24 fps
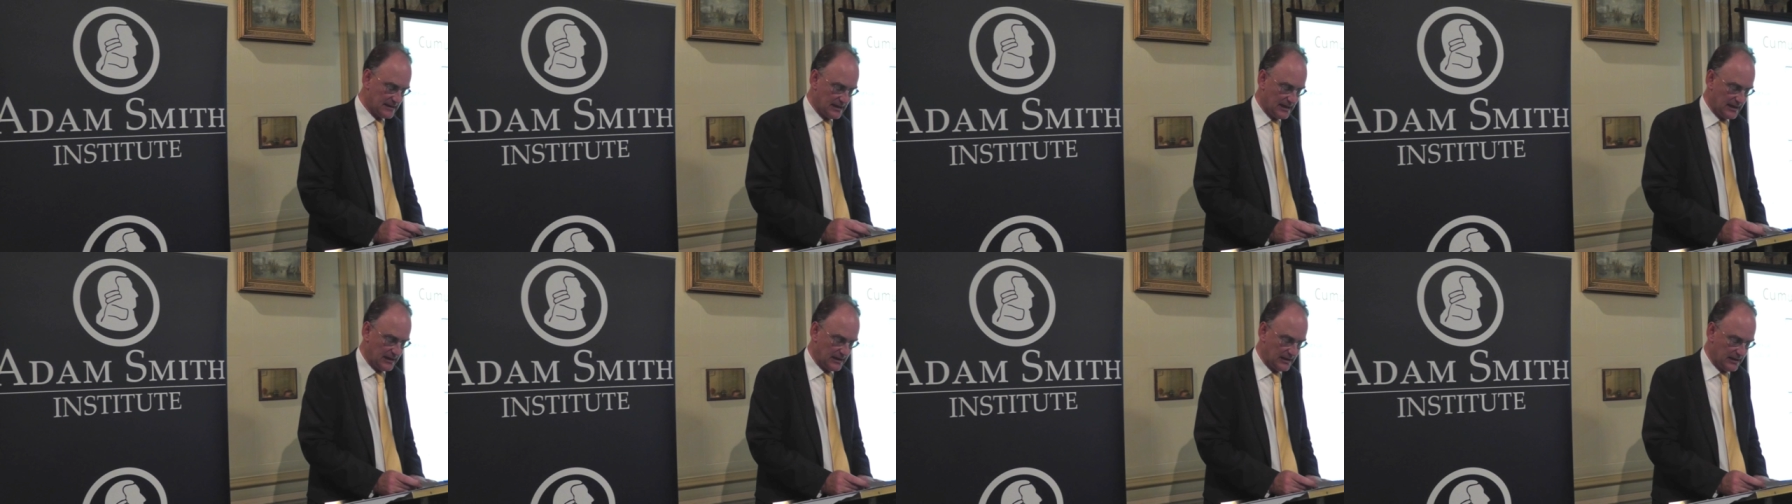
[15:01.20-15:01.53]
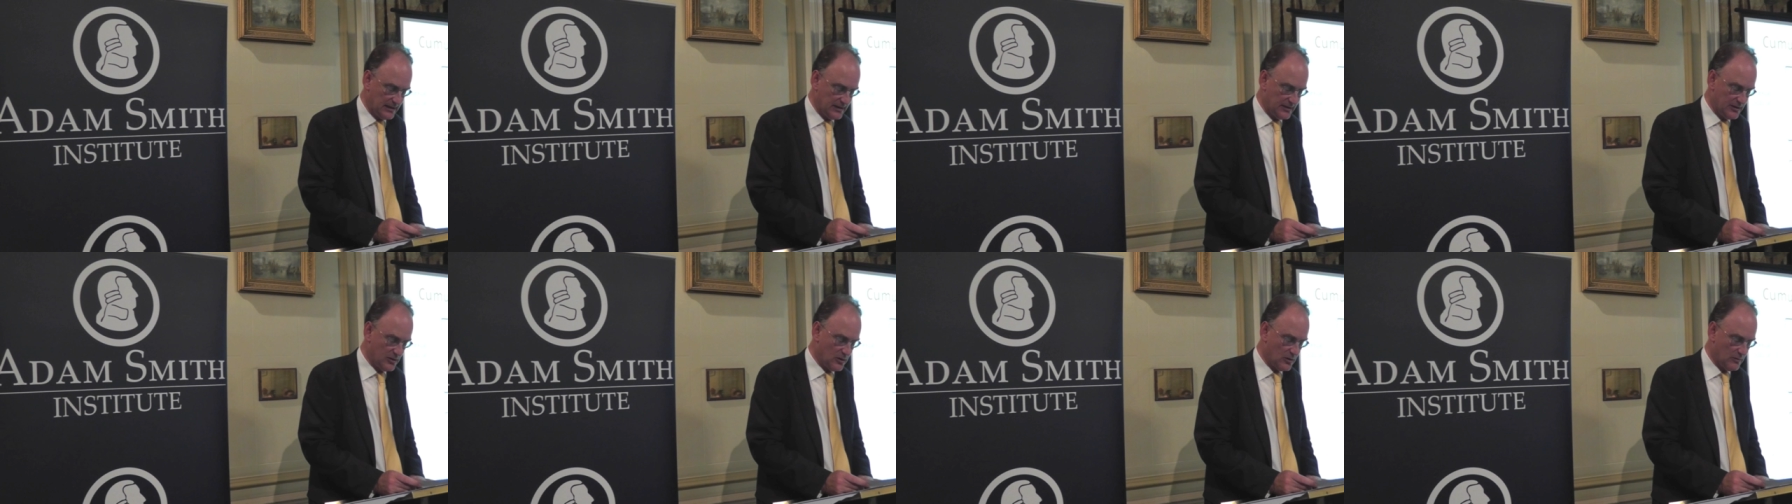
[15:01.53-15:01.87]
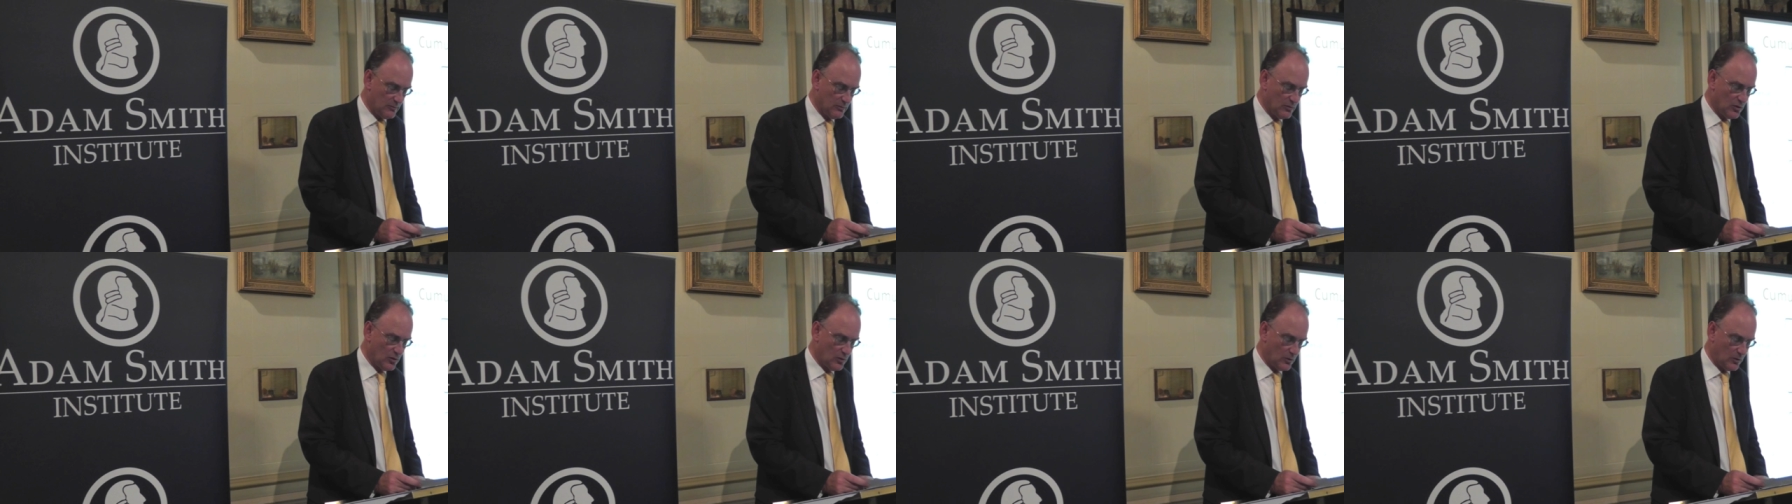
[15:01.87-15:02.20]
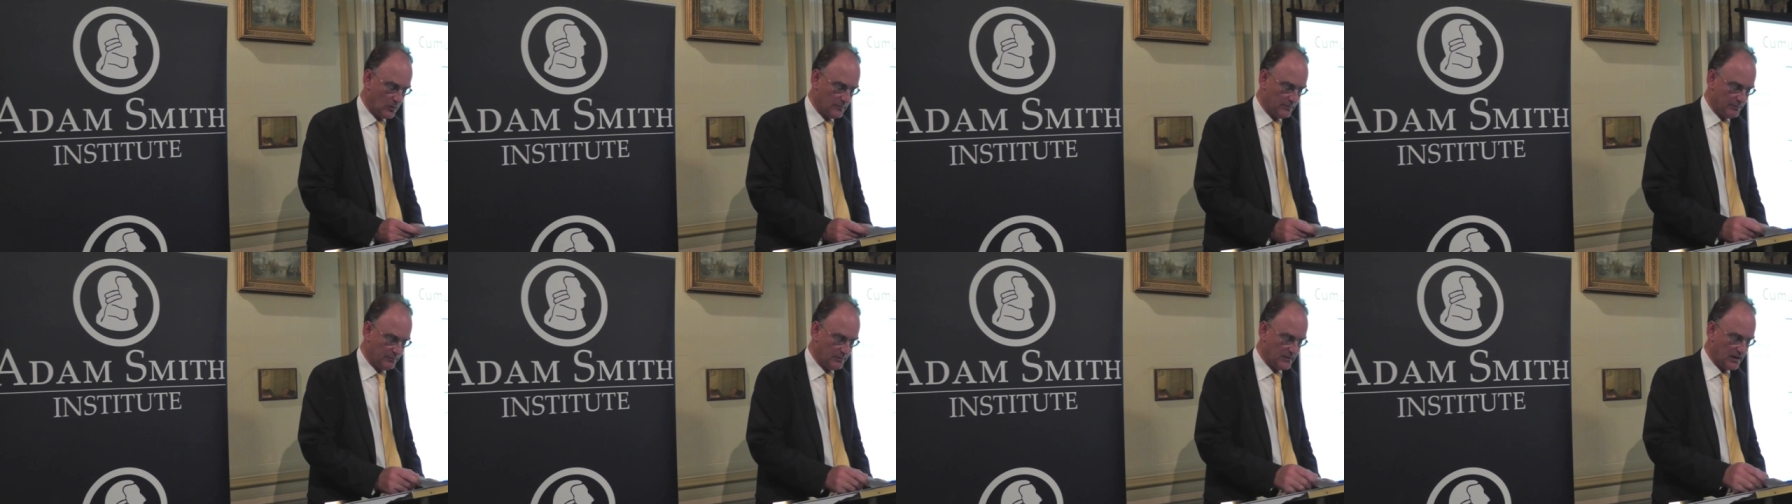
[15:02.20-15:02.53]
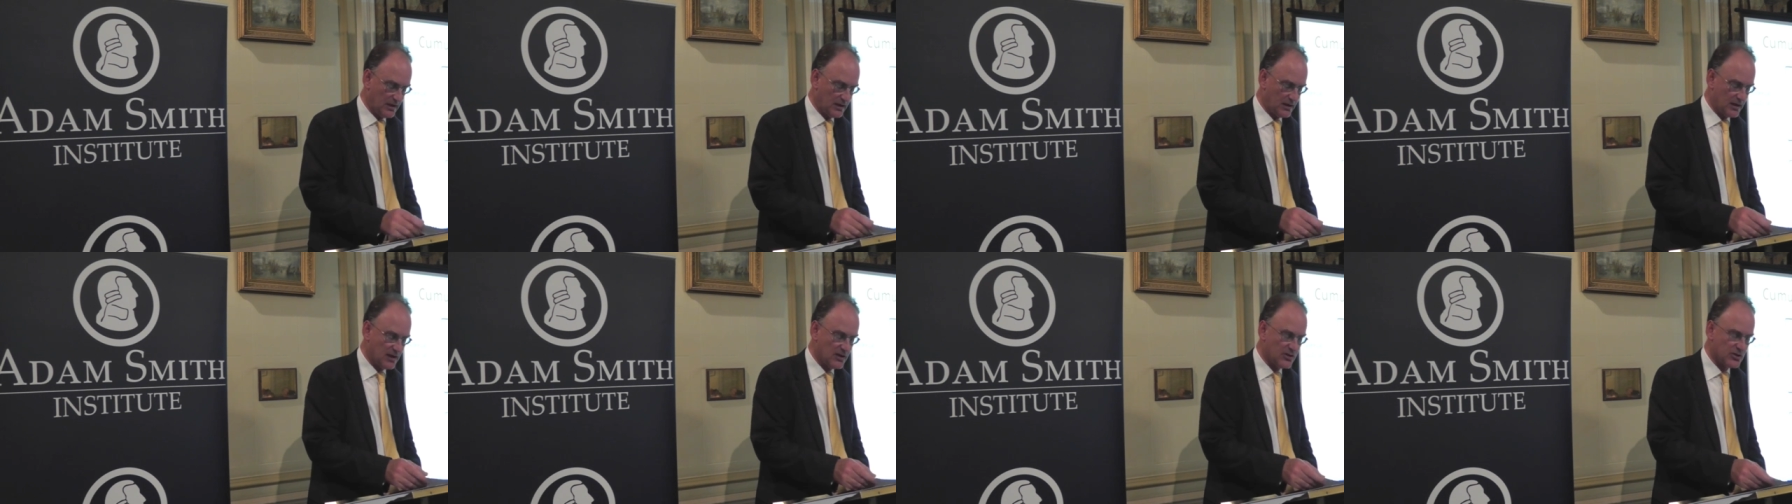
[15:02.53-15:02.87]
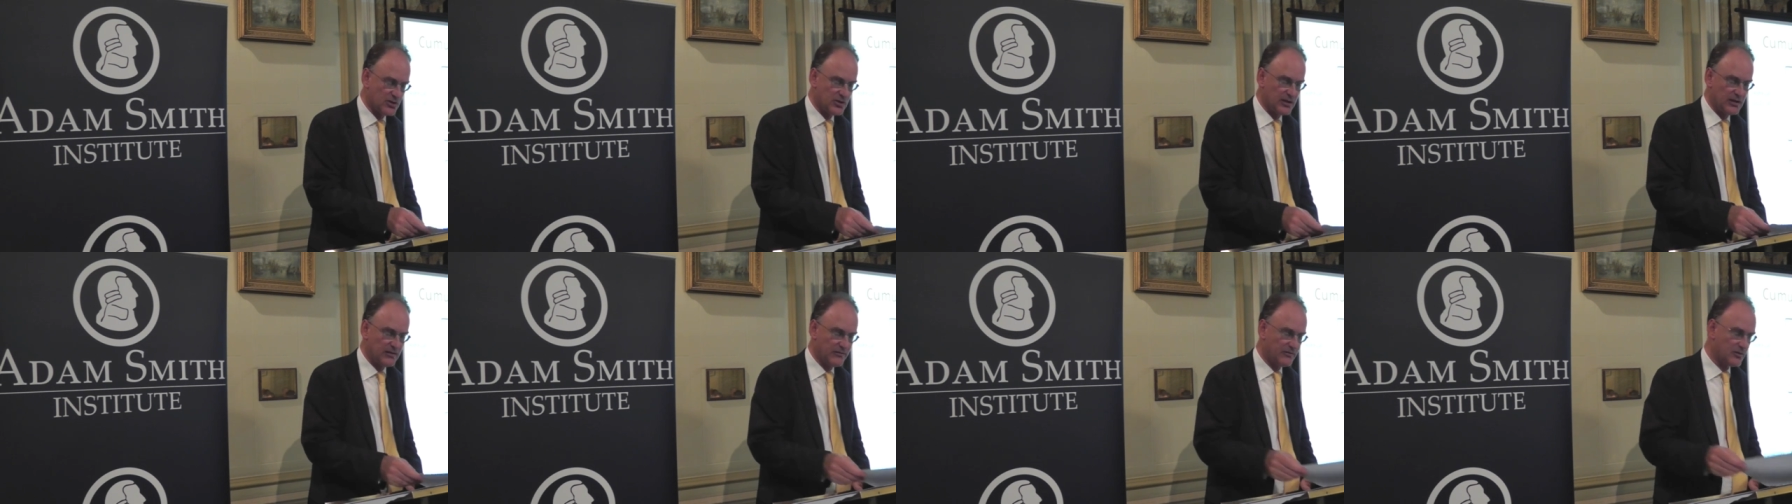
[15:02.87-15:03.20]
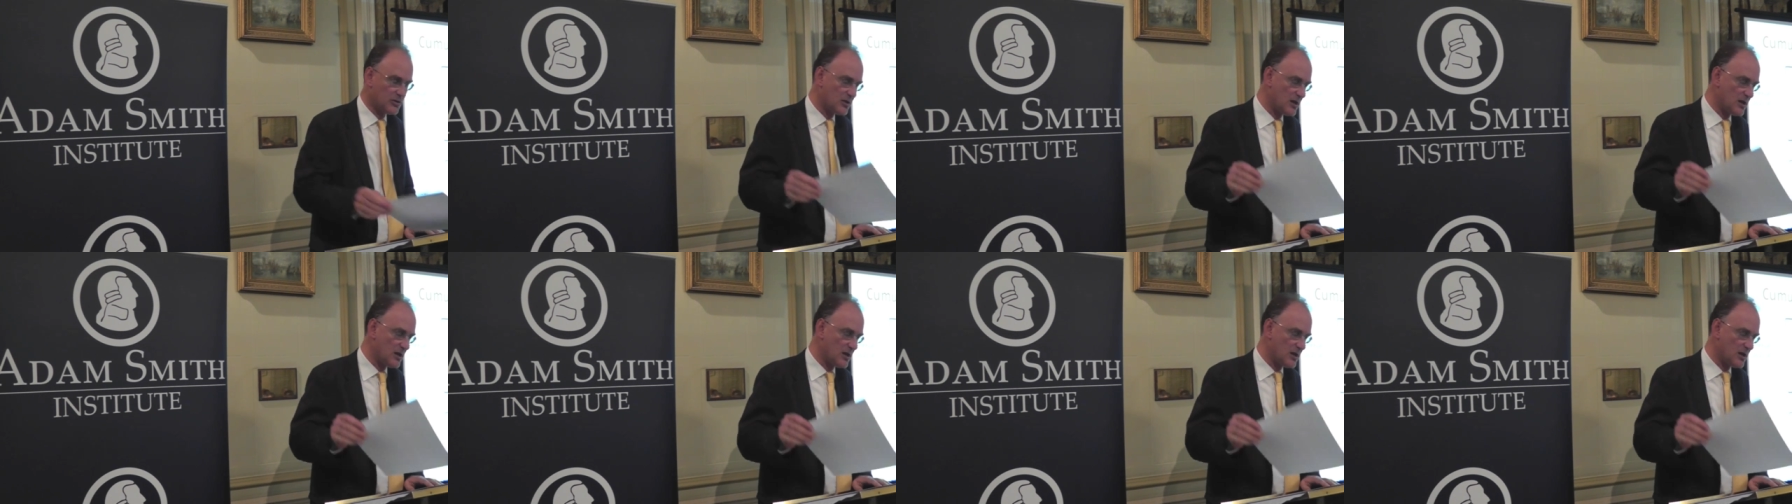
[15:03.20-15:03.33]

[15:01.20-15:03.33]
likely, not more. A country of